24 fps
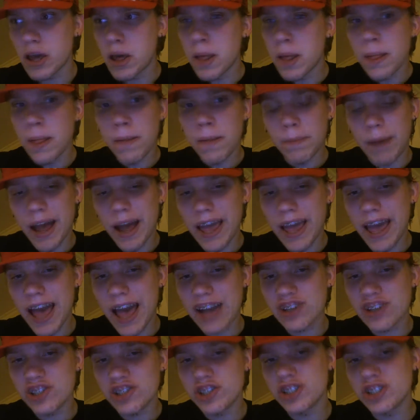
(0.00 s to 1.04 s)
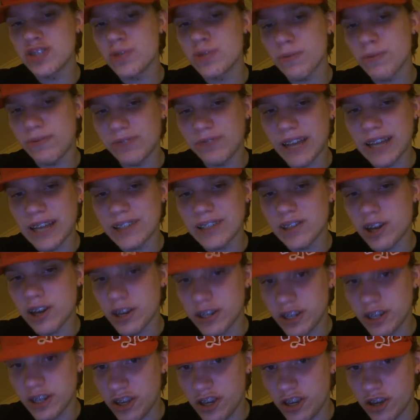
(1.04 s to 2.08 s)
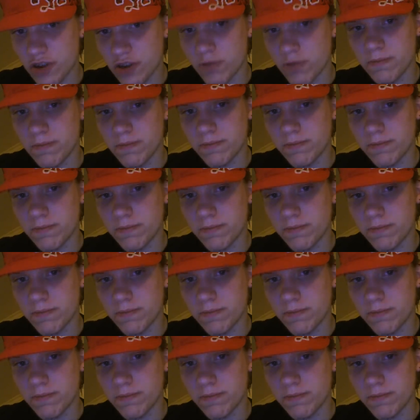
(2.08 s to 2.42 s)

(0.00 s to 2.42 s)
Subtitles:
My actions reflect onto you,